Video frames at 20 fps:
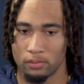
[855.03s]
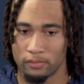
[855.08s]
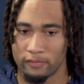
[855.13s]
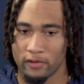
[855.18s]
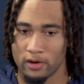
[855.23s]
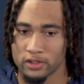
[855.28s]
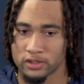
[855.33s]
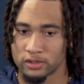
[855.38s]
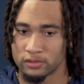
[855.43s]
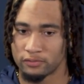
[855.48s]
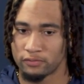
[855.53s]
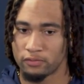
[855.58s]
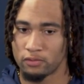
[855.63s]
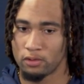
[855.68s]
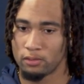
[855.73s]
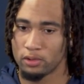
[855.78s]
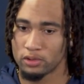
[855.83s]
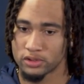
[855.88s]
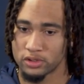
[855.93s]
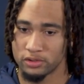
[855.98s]
First and
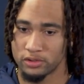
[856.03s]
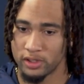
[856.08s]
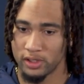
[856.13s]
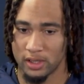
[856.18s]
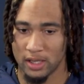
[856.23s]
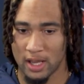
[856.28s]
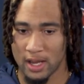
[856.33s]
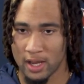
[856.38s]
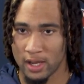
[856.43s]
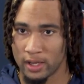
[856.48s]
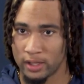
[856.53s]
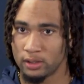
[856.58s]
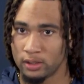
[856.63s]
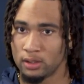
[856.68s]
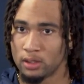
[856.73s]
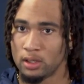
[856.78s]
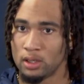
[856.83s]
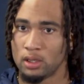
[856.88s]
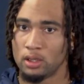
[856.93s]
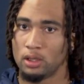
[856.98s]
foremost, their D-line,
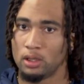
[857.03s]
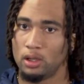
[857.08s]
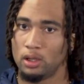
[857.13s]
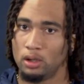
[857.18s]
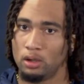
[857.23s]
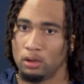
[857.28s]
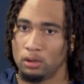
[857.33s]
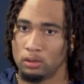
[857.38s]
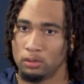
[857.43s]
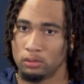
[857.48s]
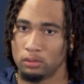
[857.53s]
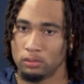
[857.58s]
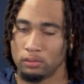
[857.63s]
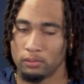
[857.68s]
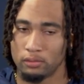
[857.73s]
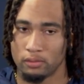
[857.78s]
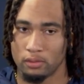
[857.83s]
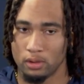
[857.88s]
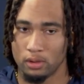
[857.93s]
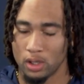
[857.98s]

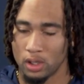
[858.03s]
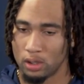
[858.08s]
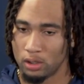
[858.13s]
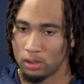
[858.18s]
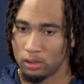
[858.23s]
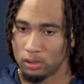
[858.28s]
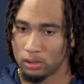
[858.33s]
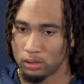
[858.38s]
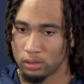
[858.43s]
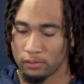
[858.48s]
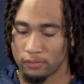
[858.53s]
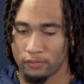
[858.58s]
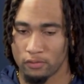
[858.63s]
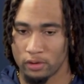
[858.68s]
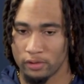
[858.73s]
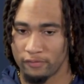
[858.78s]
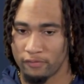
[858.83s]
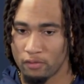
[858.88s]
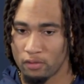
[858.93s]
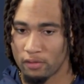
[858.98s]

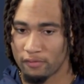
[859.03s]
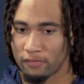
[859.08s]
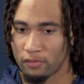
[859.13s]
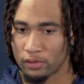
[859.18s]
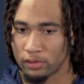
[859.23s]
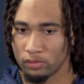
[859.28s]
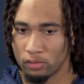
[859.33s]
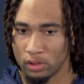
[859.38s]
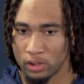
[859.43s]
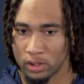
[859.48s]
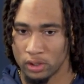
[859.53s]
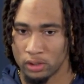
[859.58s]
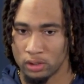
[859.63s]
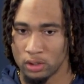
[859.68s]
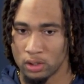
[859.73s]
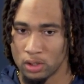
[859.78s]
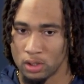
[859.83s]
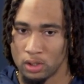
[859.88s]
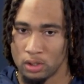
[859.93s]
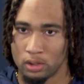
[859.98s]
44 and 41,
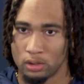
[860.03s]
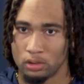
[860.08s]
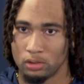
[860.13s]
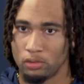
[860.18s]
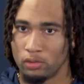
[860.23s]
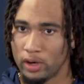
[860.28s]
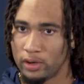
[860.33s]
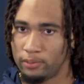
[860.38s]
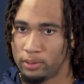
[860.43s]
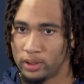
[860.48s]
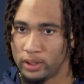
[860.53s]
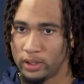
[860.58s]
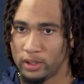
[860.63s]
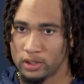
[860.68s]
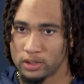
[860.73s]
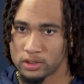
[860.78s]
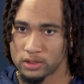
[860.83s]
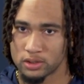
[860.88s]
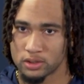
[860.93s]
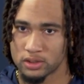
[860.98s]
great
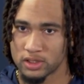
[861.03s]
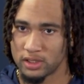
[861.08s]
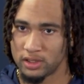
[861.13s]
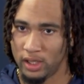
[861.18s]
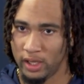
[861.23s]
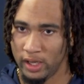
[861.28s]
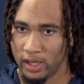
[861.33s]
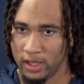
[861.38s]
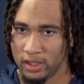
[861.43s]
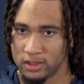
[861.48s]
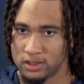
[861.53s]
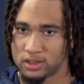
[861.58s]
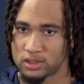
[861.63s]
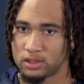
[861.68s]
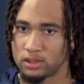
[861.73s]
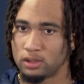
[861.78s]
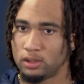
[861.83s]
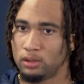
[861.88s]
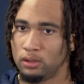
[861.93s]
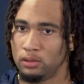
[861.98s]
players, set the
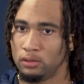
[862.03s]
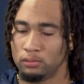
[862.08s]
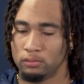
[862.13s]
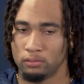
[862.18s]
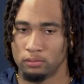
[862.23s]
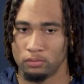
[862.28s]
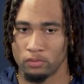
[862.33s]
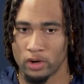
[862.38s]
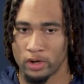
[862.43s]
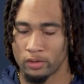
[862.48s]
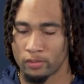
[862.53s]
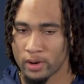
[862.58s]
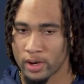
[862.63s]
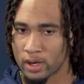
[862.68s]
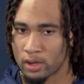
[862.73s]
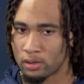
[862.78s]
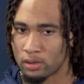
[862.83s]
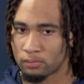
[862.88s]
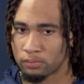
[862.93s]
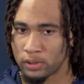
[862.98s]
edge, run
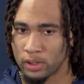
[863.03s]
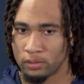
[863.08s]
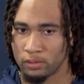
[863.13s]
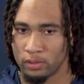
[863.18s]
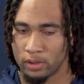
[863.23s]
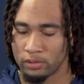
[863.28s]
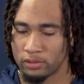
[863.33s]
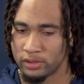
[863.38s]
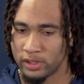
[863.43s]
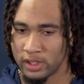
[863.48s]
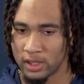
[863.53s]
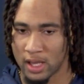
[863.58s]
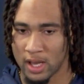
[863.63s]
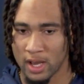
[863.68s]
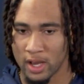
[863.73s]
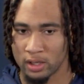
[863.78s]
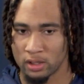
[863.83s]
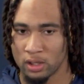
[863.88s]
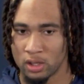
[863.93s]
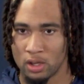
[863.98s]
around, play well. Their
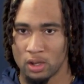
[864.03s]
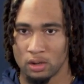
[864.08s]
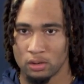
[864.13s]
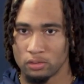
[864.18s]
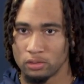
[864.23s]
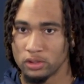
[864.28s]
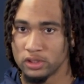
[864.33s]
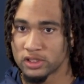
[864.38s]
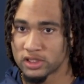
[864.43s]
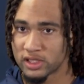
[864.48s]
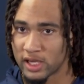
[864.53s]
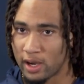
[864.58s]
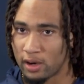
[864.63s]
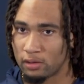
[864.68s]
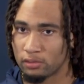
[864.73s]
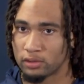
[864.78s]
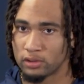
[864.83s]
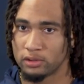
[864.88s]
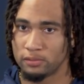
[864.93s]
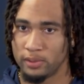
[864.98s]
D-line, really
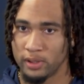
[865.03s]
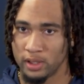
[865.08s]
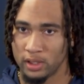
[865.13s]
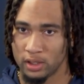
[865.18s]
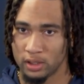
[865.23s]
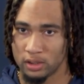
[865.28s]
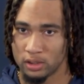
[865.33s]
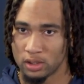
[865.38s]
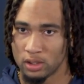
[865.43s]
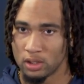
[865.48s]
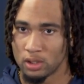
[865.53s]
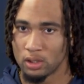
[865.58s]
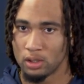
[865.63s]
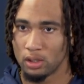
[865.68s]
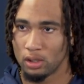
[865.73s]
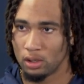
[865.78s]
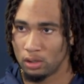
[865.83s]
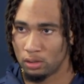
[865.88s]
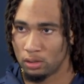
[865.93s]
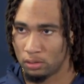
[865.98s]
stout, really big,
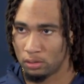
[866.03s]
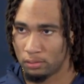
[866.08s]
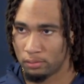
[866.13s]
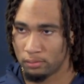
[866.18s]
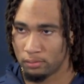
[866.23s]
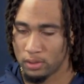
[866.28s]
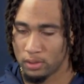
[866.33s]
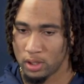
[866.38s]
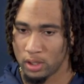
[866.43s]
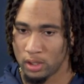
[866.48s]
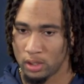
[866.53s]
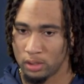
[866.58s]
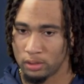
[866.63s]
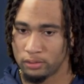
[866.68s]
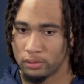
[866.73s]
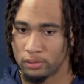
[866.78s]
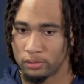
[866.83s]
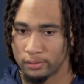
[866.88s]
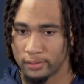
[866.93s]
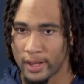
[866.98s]

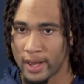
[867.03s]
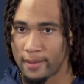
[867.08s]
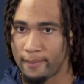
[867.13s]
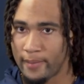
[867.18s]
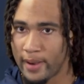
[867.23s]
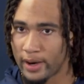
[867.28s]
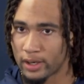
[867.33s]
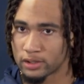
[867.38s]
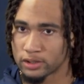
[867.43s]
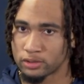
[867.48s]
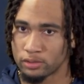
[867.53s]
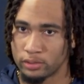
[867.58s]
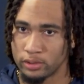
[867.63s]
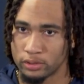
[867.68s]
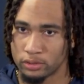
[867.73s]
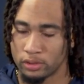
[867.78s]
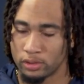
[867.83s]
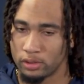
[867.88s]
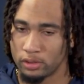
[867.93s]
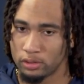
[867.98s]
and their linebackers,
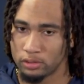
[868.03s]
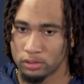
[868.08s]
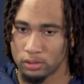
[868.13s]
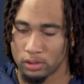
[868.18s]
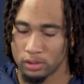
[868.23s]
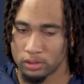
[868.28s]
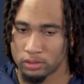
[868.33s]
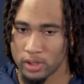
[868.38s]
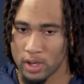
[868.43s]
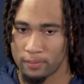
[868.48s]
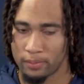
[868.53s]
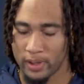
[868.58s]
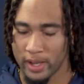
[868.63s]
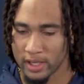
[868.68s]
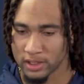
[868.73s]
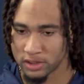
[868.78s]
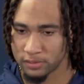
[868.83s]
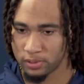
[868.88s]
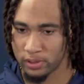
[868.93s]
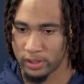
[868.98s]
33,
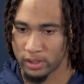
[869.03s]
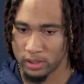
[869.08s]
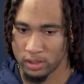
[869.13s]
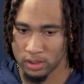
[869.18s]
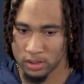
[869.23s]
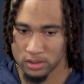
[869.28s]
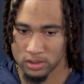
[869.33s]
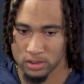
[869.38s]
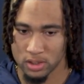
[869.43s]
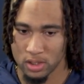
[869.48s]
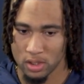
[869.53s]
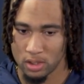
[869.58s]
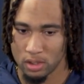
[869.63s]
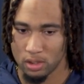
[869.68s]
I actually played against.